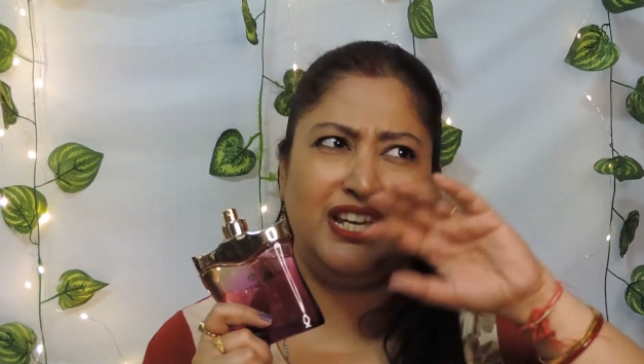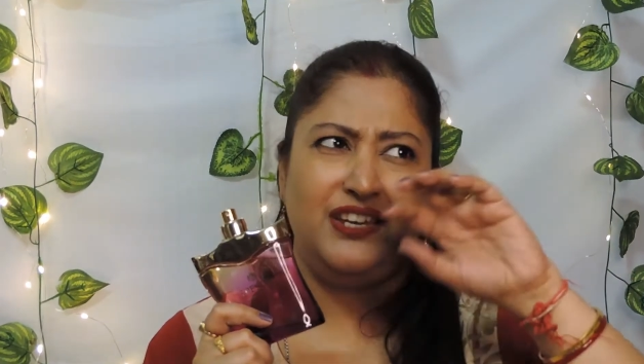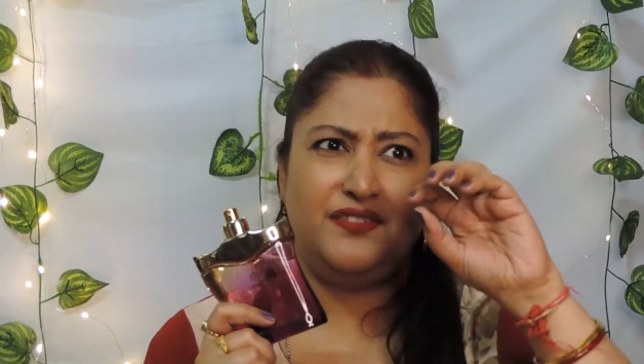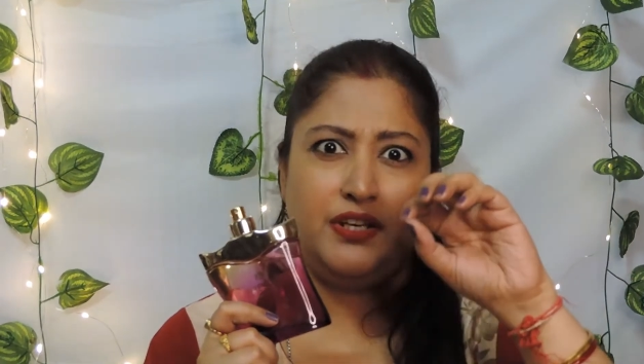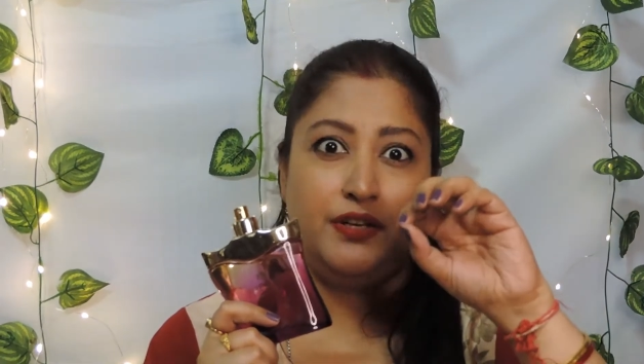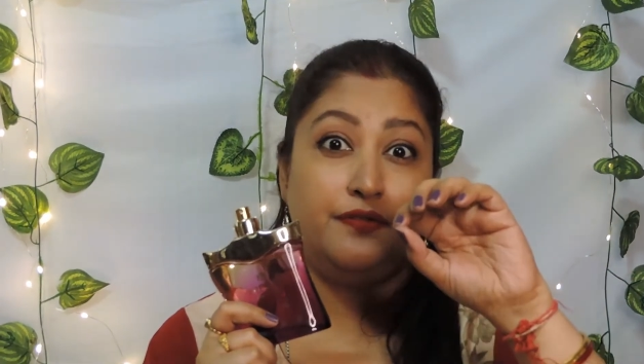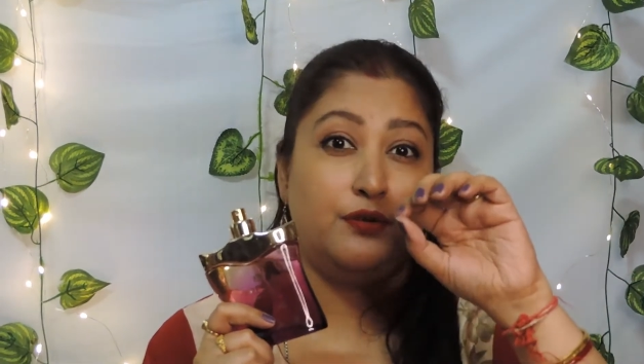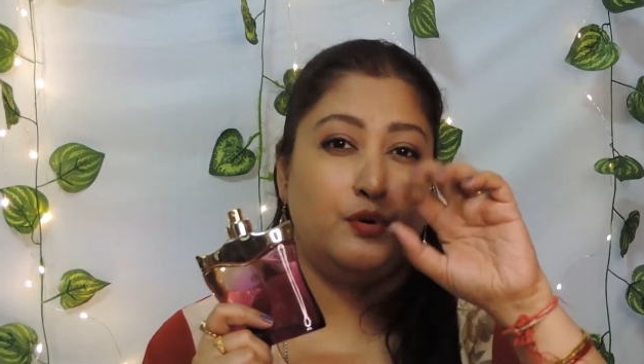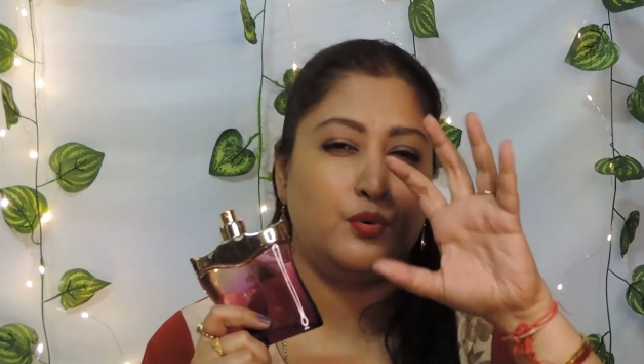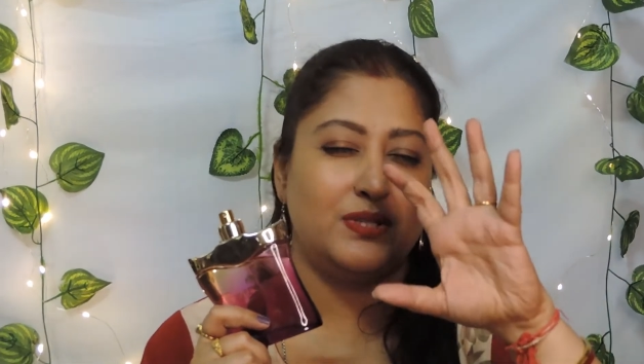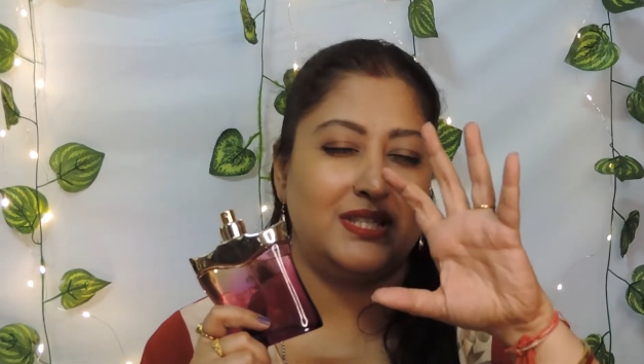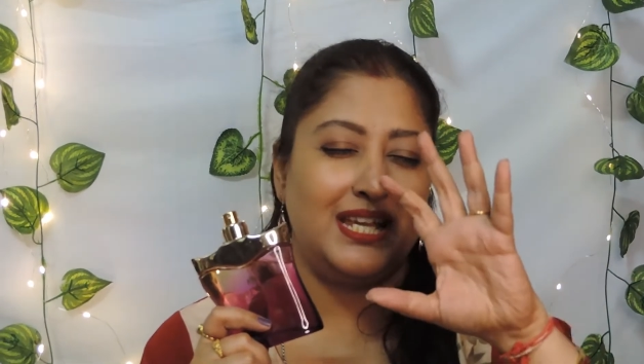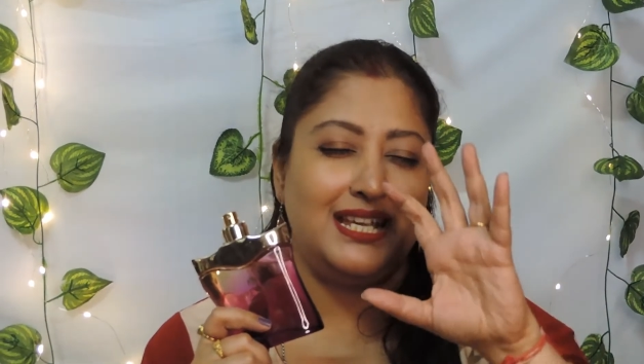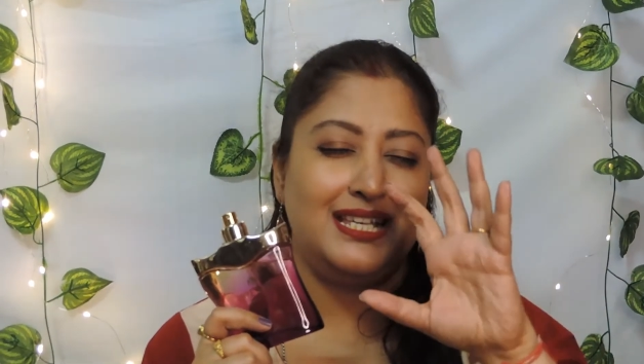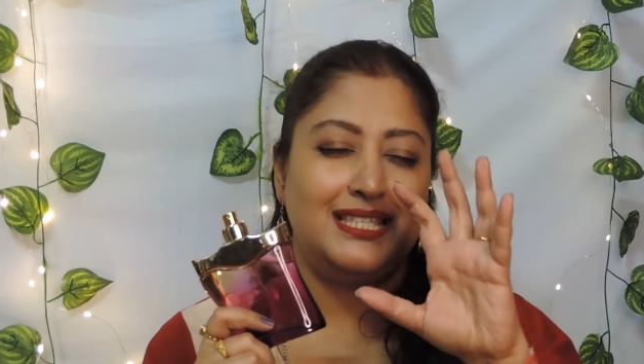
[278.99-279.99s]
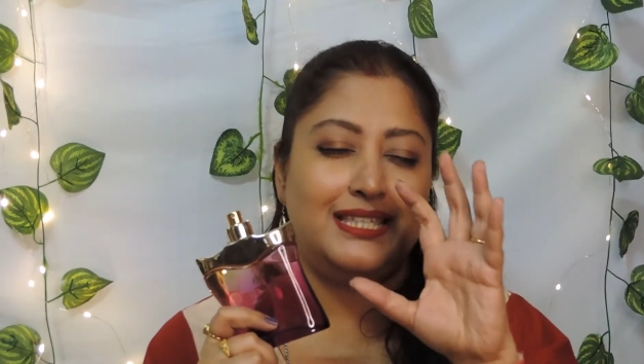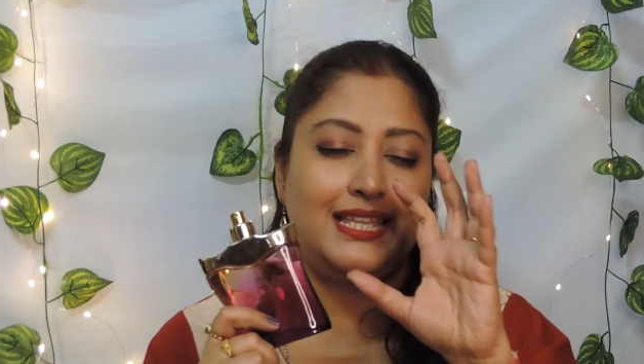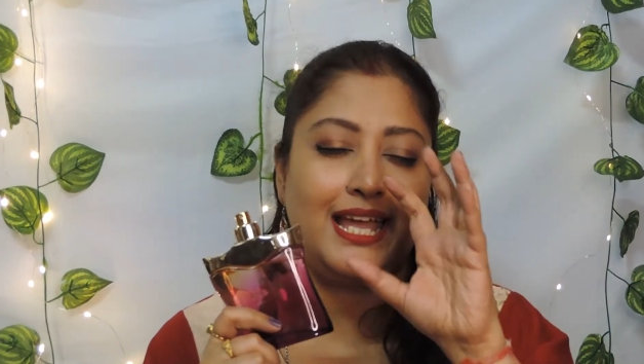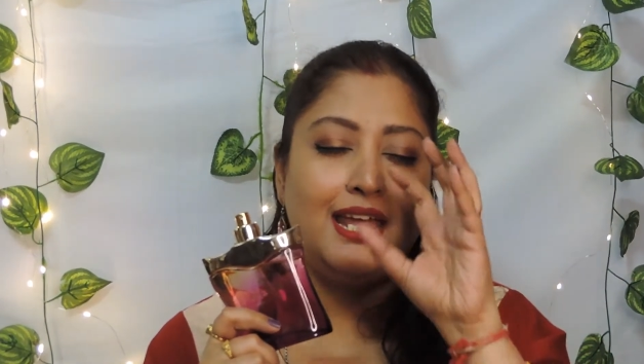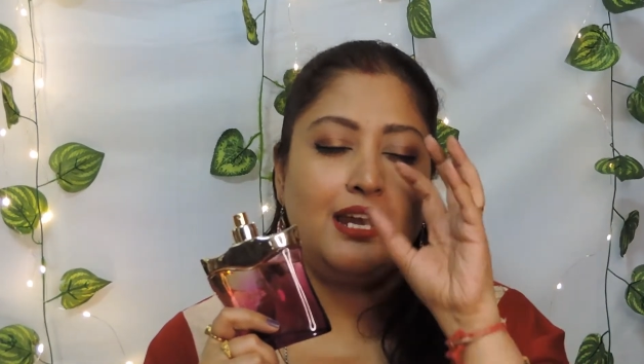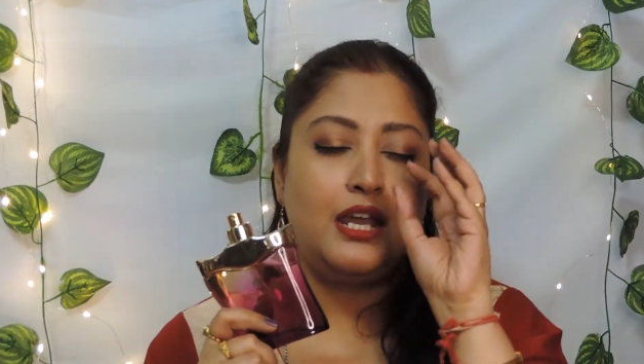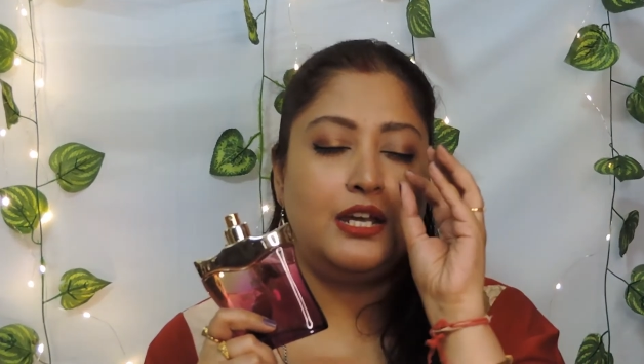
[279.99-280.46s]
Even if rose is
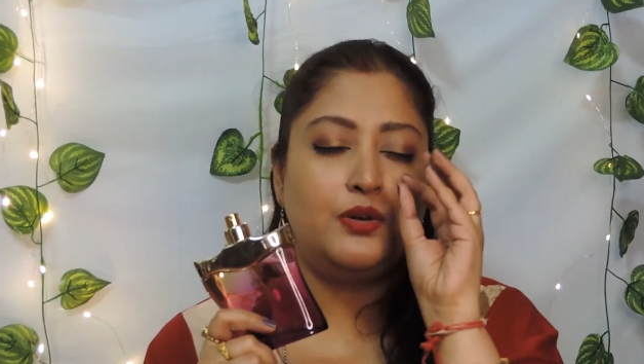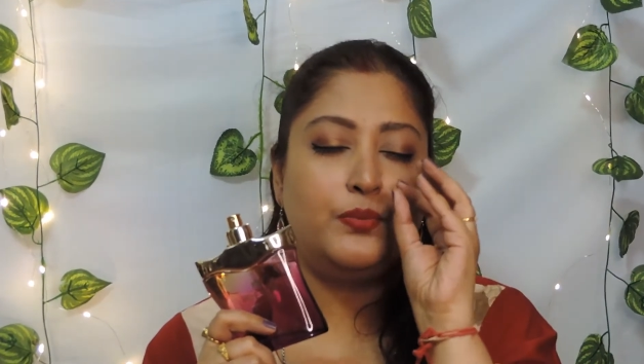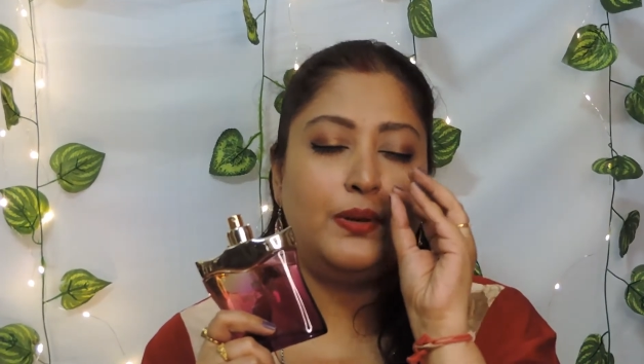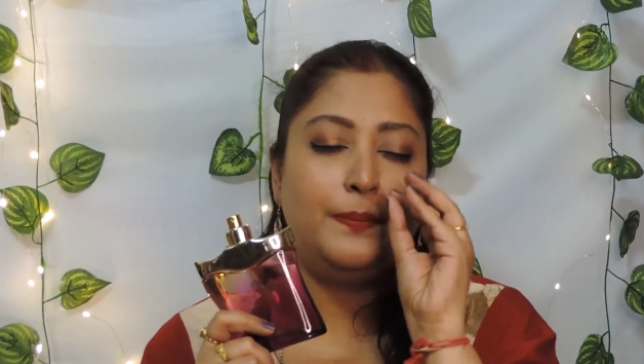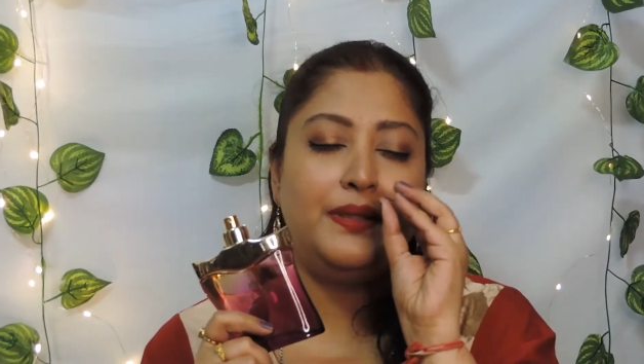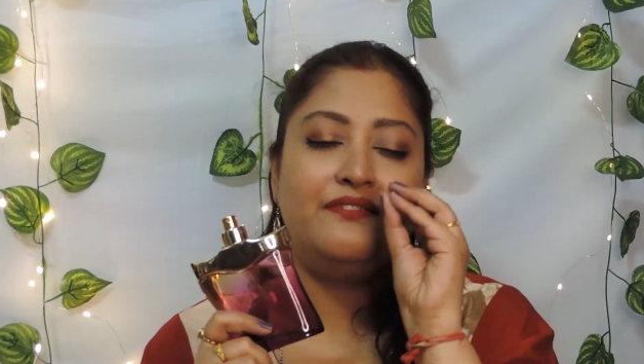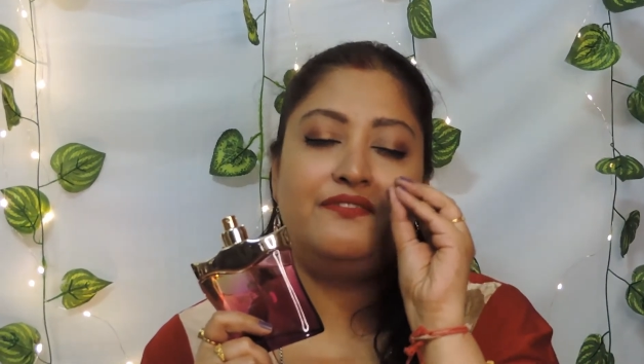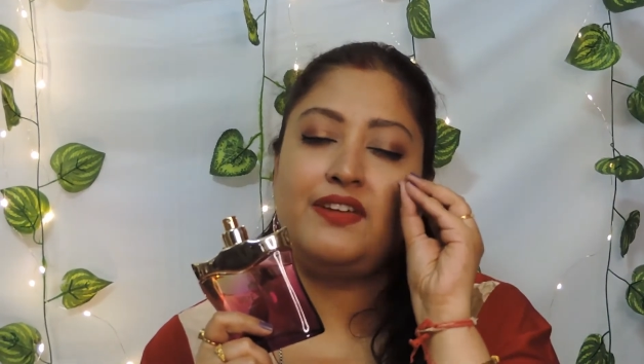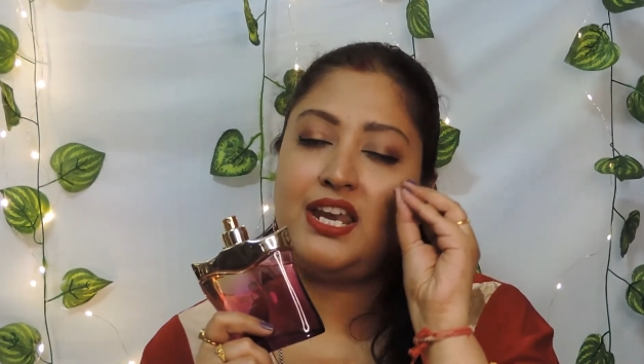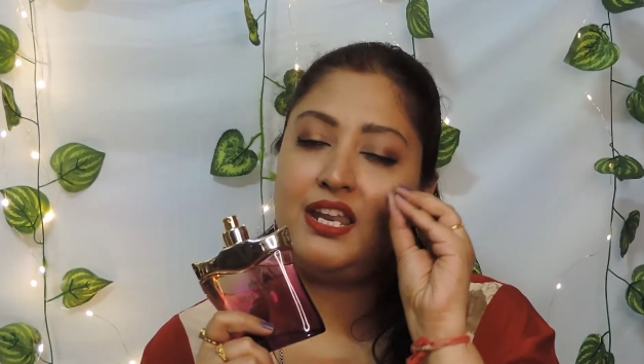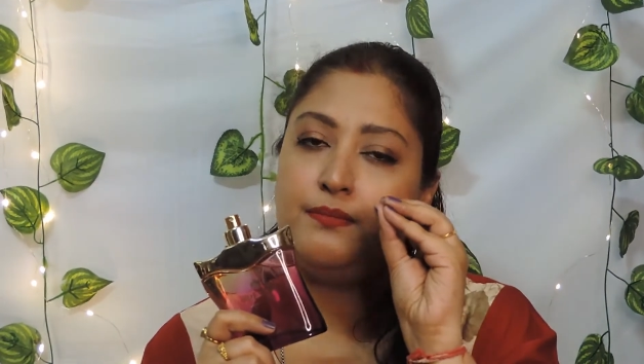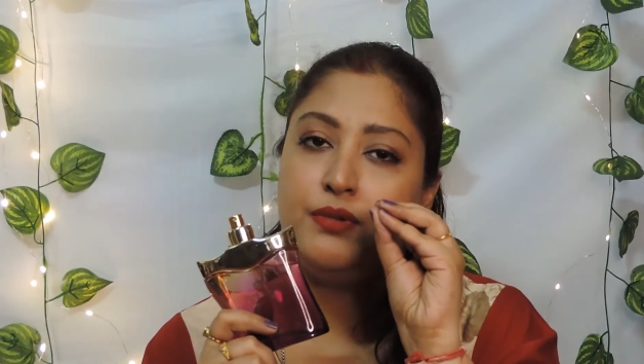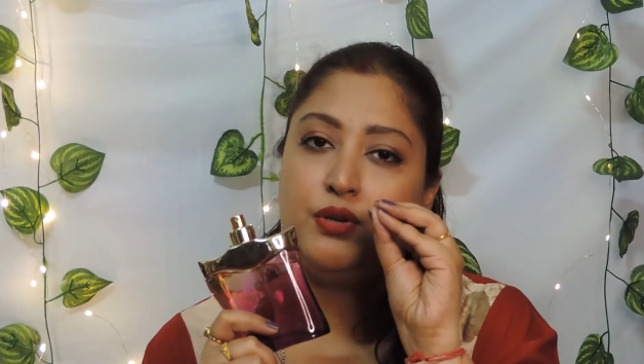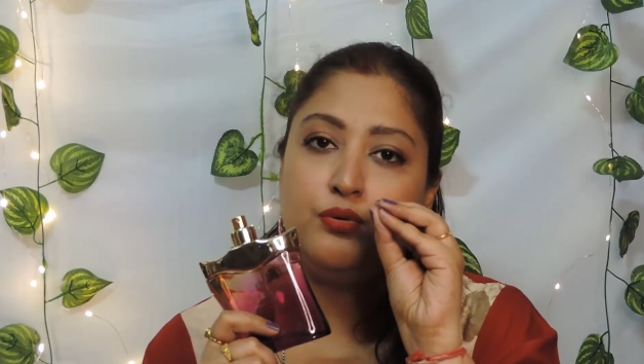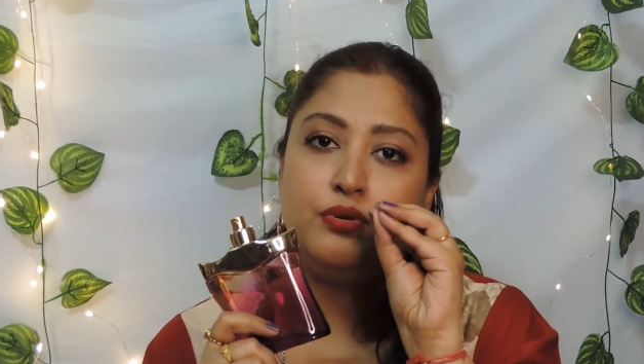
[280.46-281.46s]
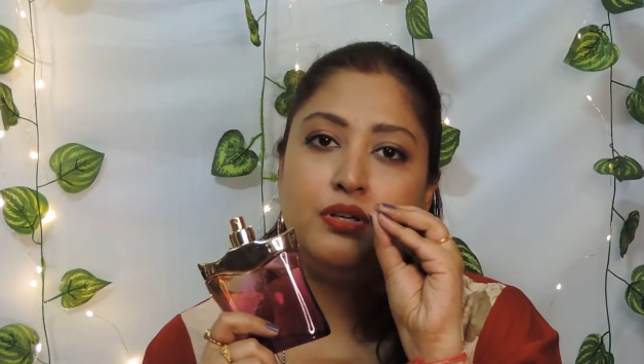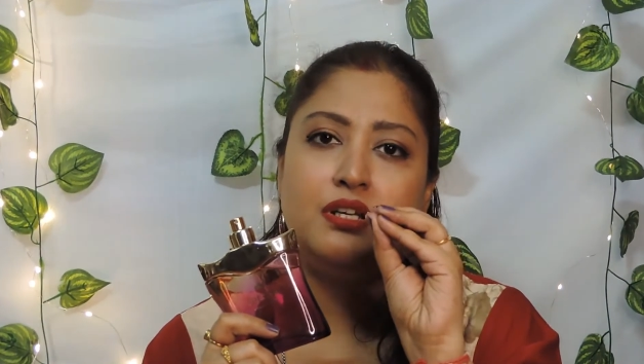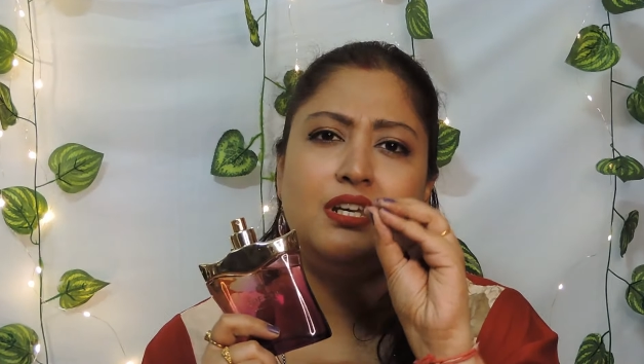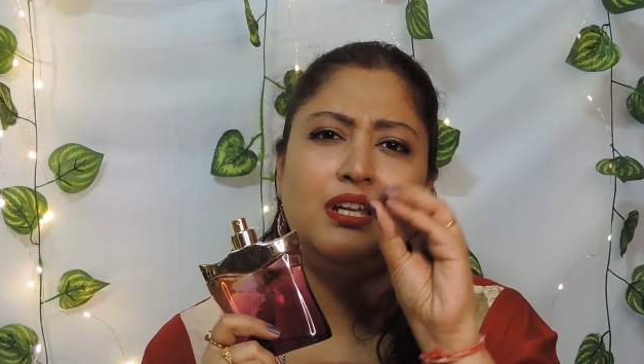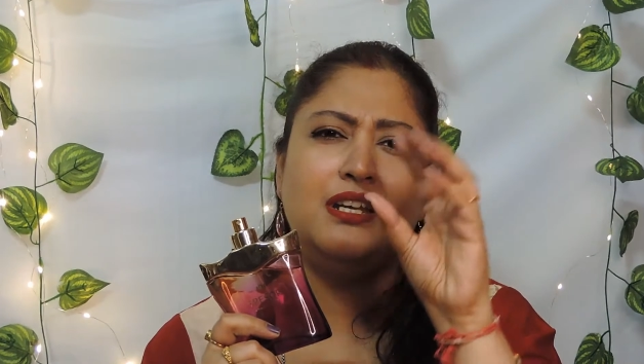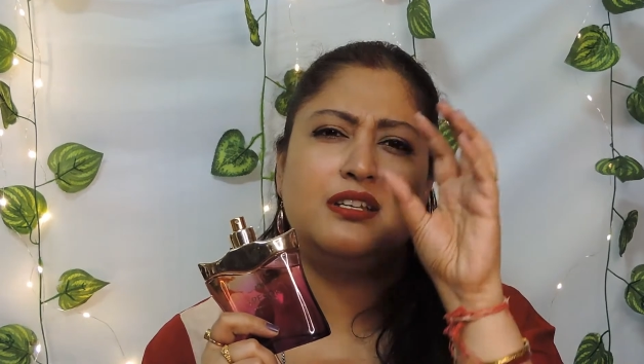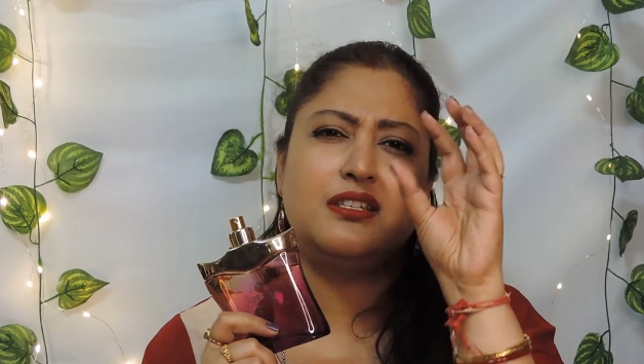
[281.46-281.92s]
there, it will be very
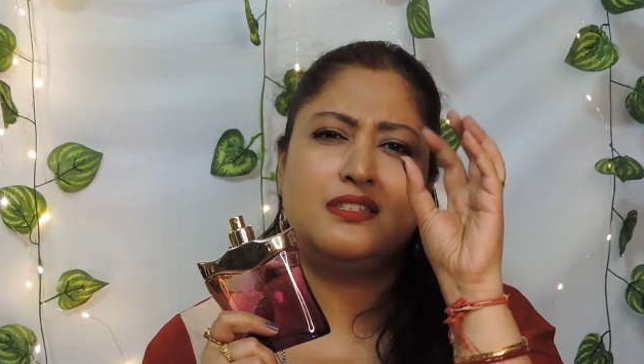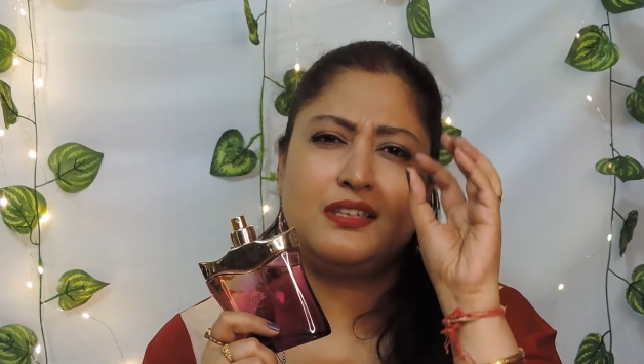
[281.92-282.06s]
muted.